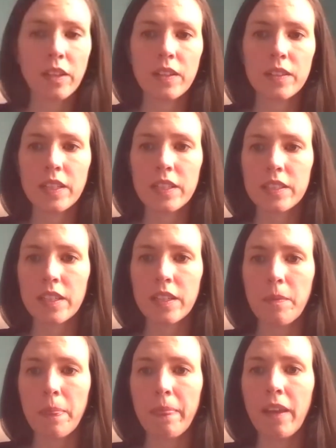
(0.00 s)
you
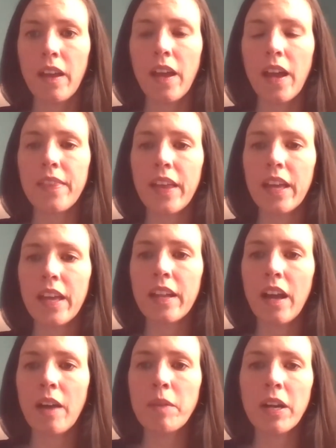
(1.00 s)
stacy and mm-hmm. then
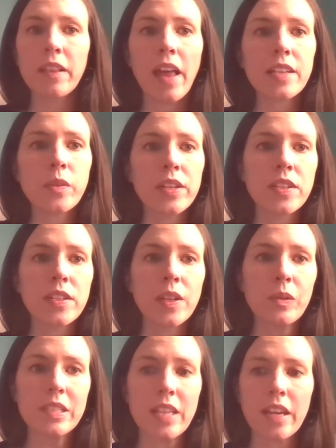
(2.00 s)
our last question that
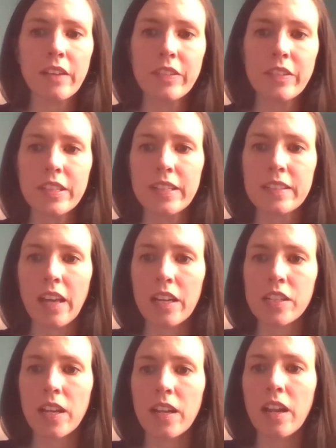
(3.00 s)
we'll take for this
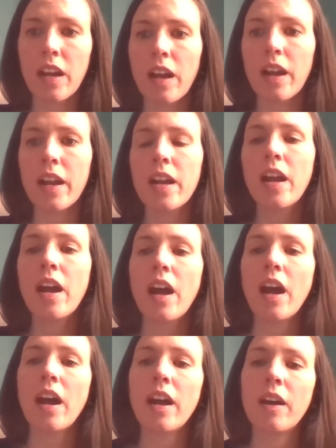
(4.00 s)
section are,
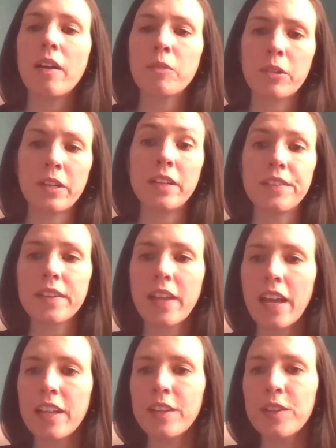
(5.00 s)
um, or is,
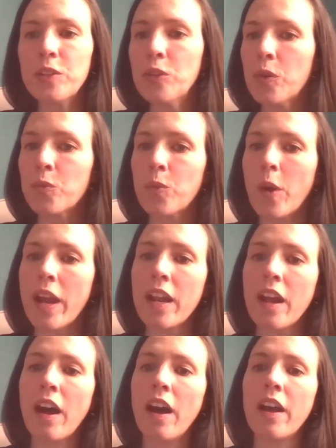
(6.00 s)
can you write
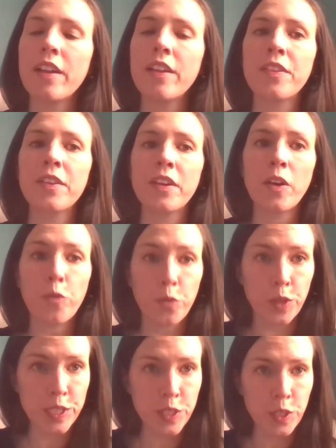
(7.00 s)
on the
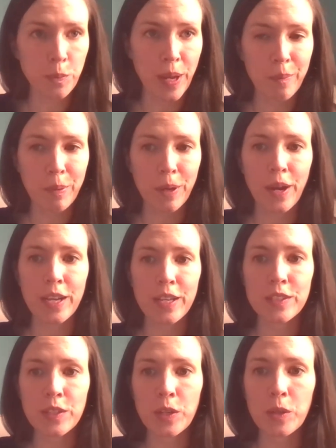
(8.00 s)
freezer paper, I
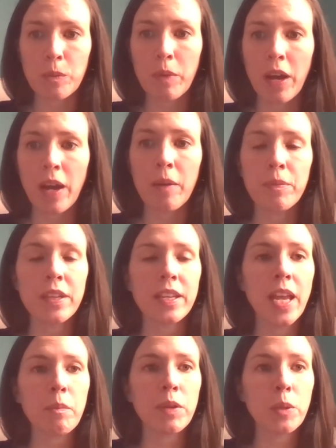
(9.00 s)
assume, um, the
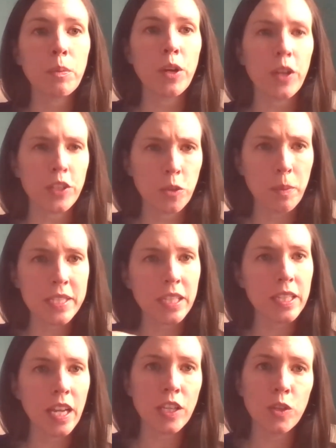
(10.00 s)
name of the book? So
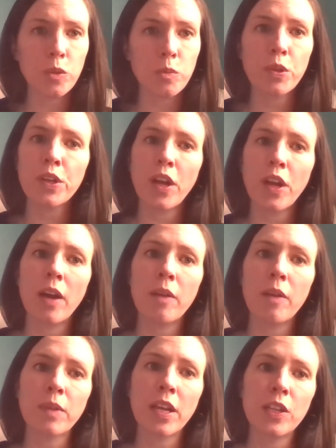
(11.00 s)
basically, can you put,
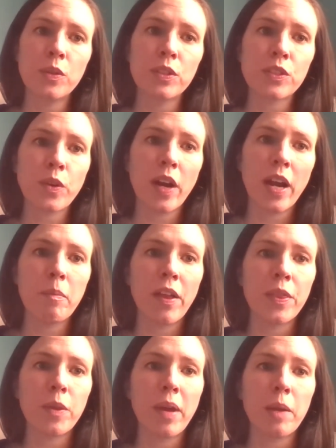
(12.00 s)
um, can you inscribe
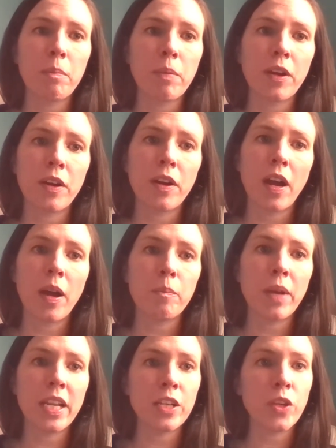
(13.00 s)
on the paper um,
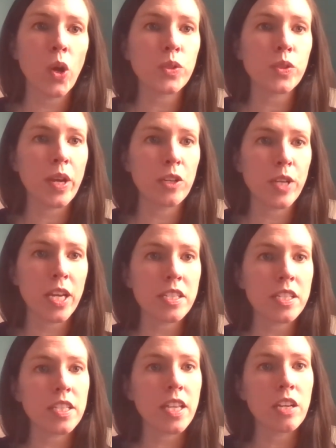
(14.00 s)
any notes or
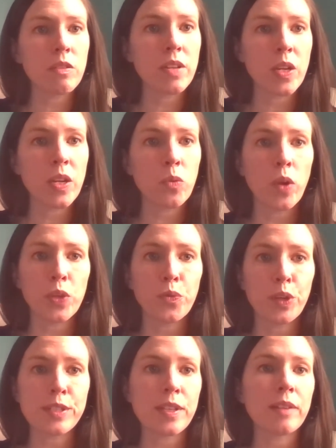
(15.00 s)
annotations that you need when you
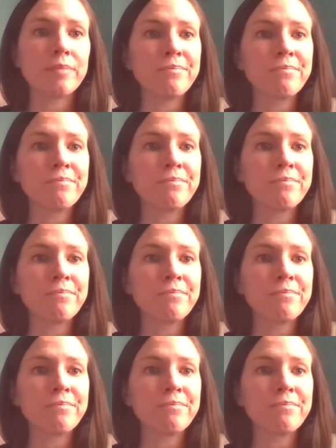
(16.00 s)
freeze it?